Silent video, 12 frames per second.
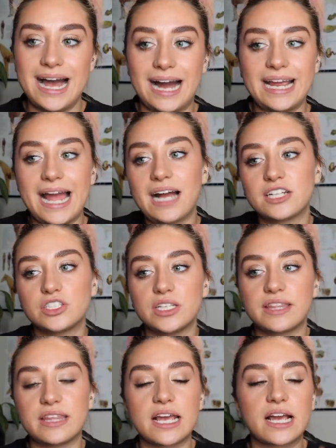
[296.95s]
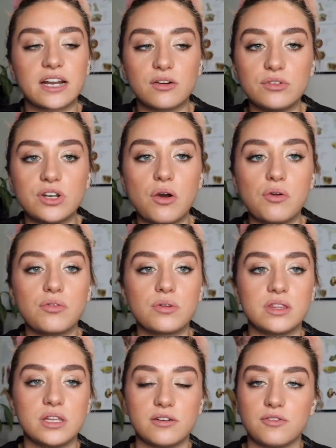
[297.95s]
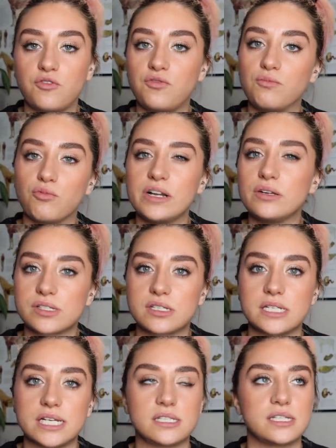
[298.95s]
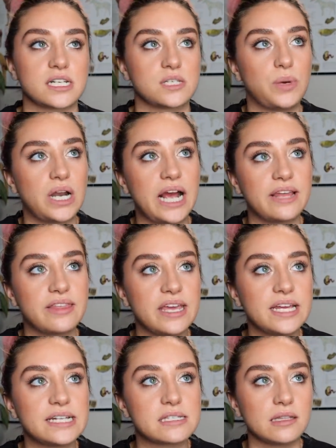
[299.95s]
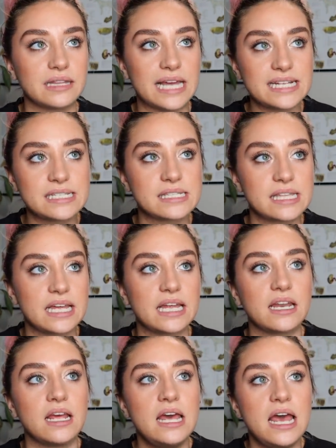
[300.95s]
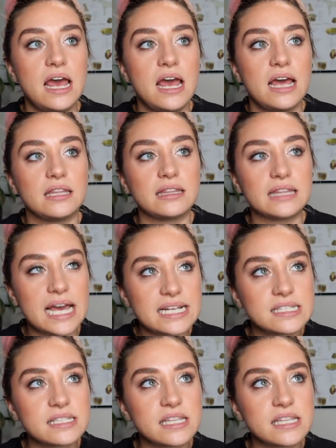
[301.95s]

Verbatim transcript: I actually think, I don't know the real statistics, but I think it's less than less